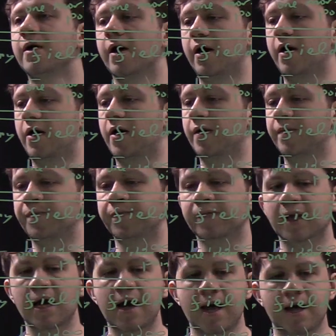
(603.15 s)

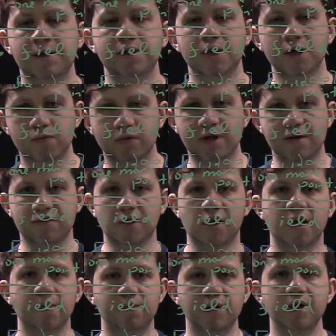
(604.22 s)
and it will
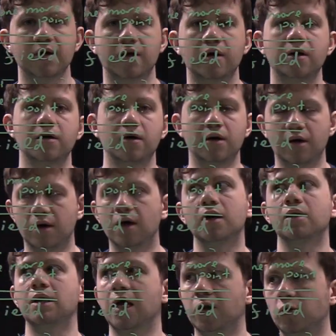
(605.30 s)
definitely appear
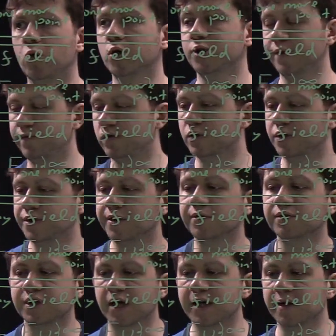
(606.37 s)
a lot if you continue
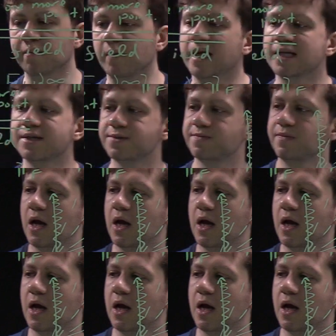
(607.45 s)
studying math.